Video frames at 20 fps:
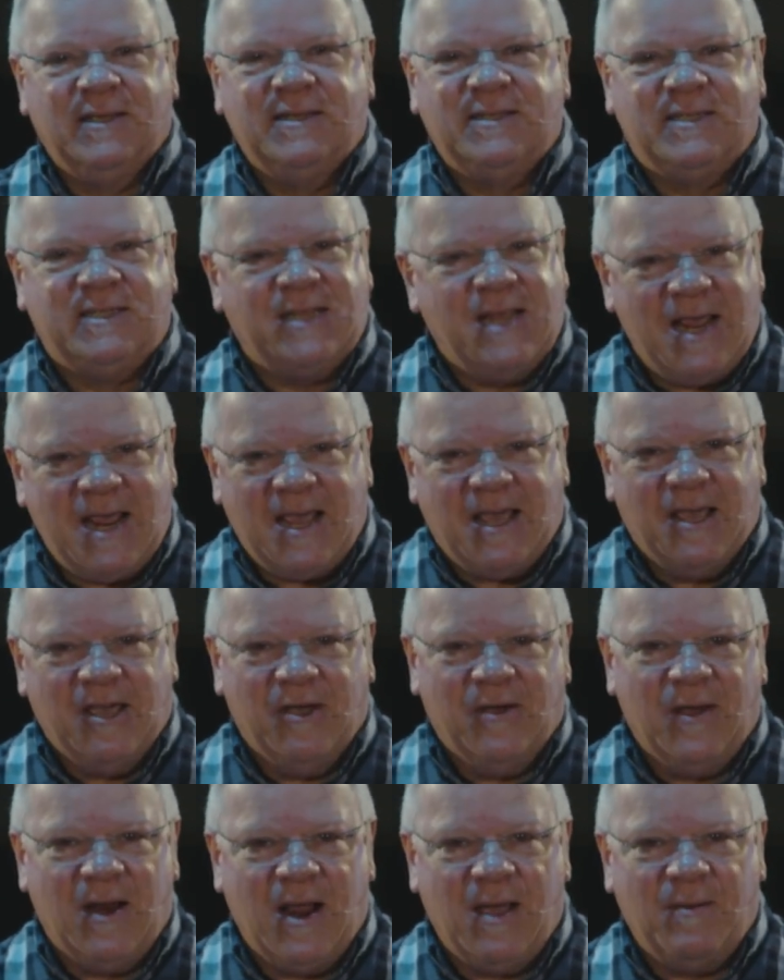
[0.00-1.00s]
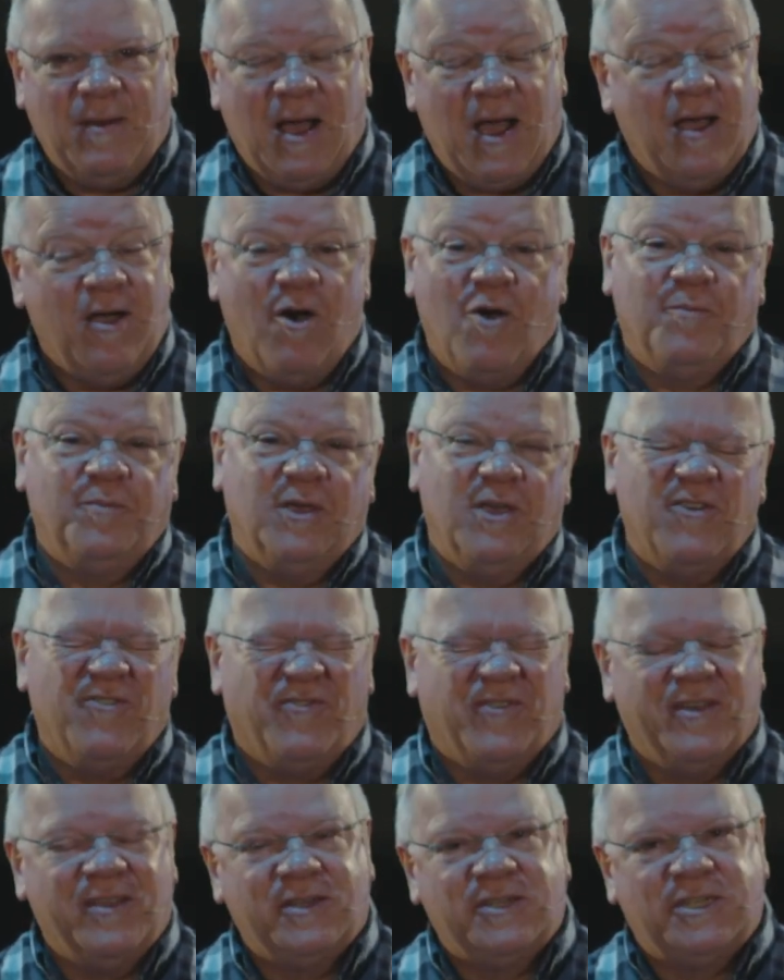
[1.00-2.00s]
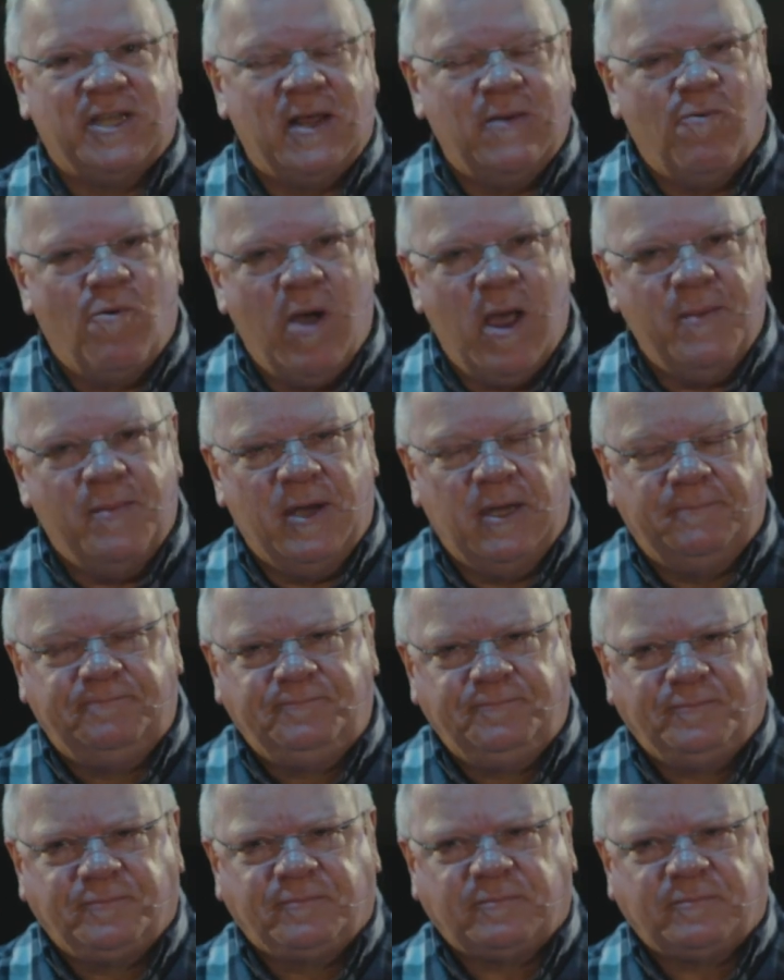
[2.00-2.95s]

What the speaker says: seeing you, and I hope that you feel the same way, but